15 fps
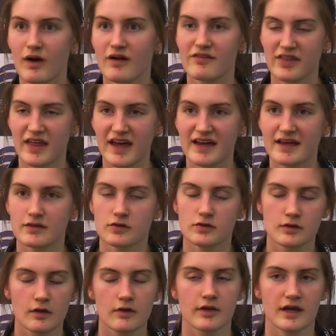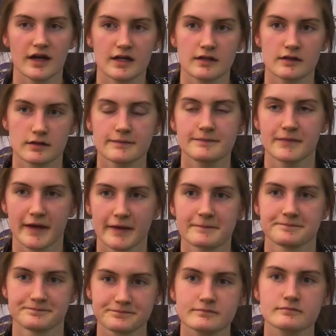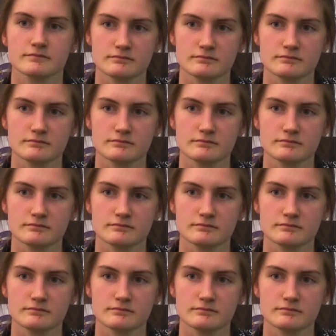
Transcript: Wherever that is on the island.